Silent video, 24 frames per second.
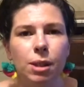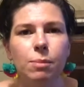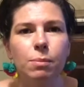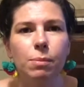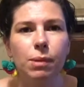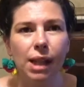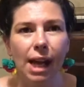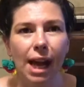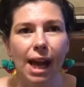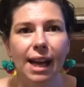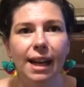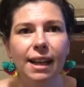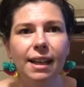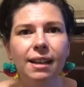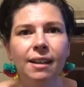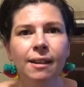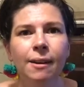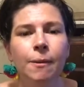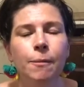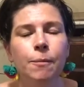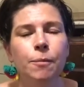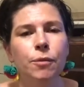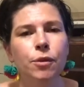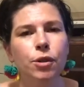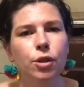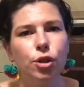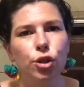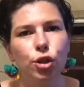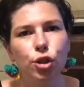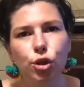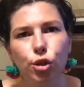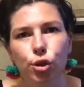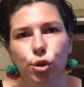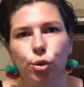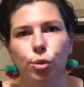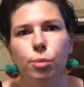black, you
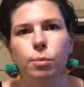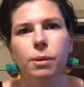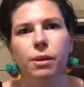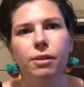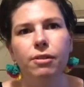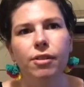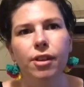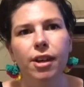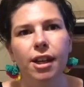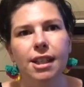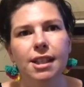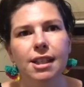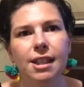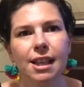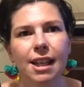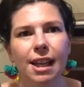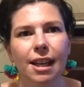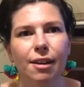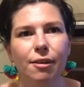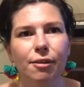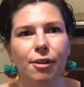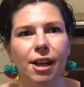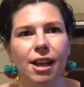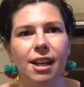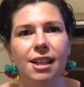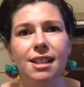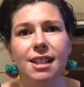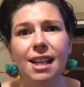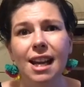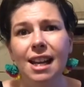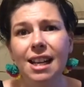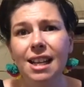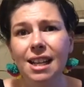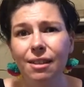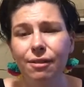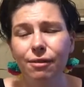should be fine to get around.
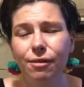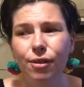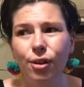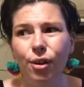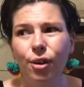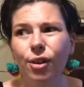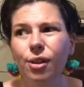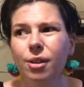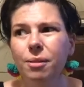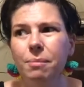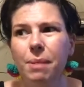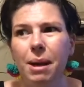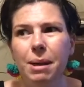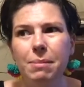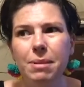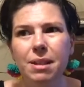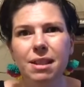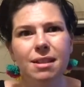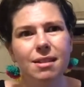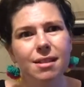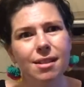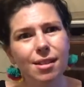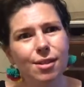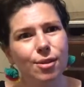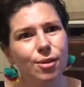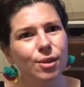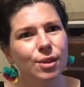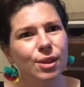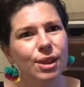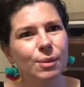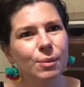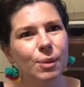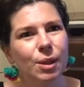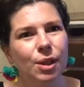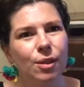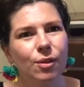And if not, maybe
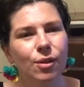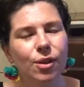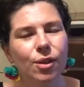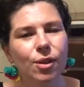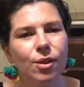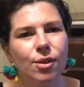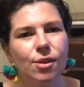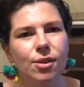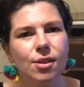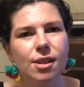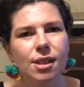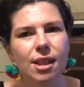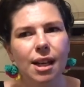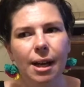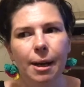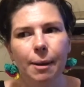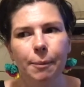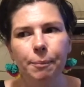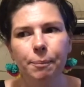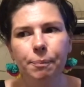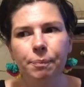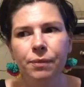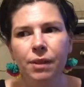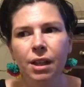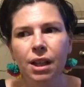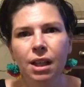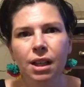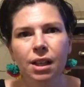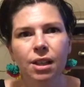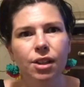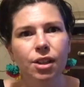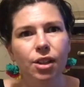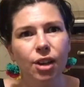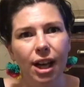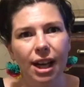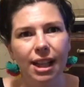install one of those
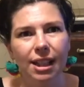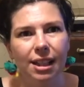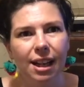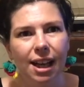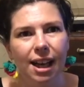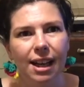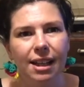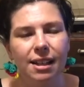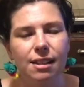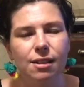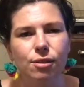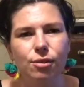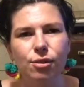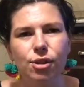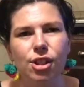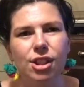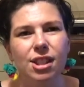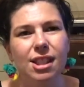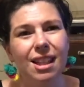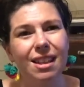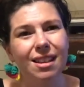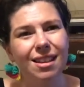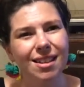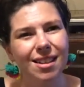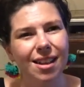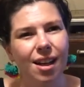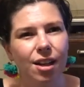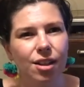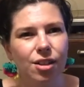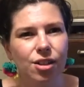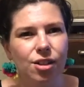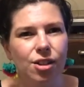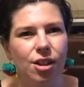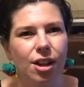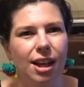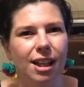night lights, or just get a
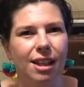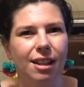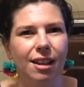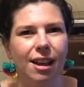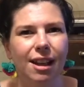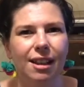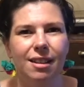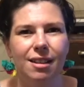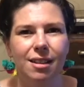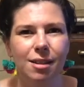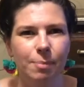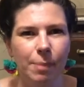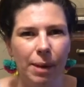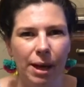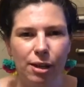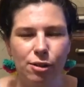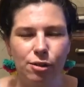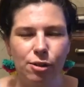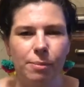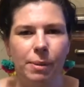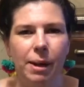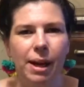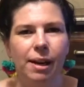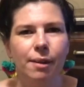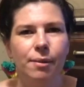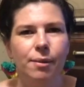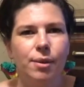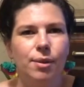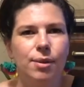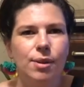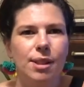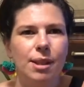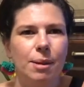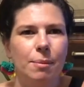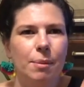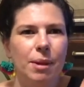touch night light that's battery powered
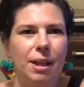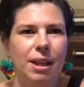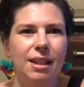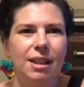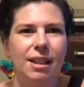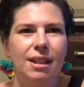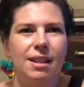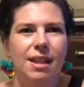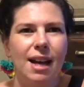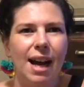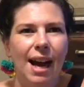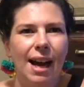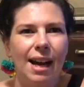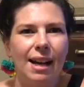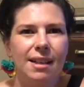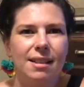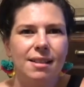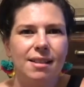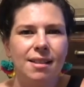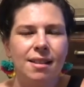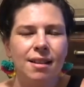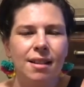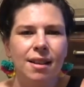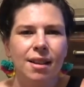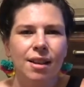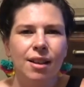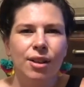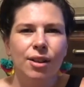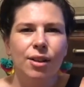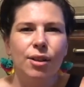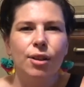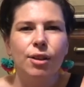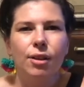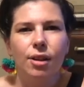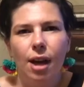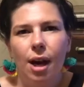or something that has
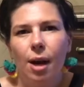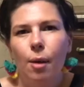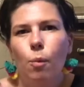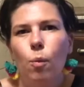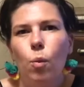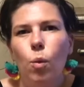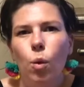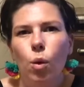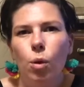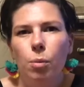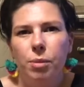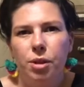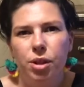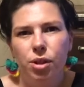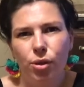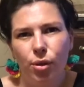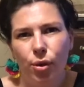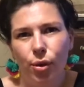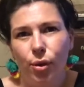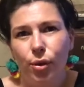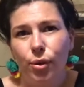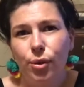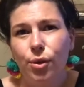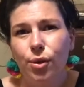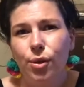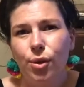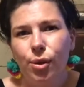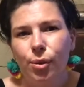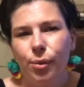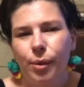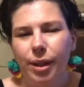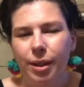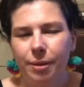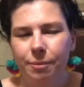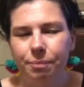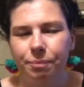a warmer tone
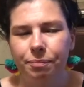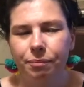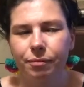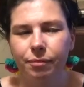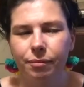to it.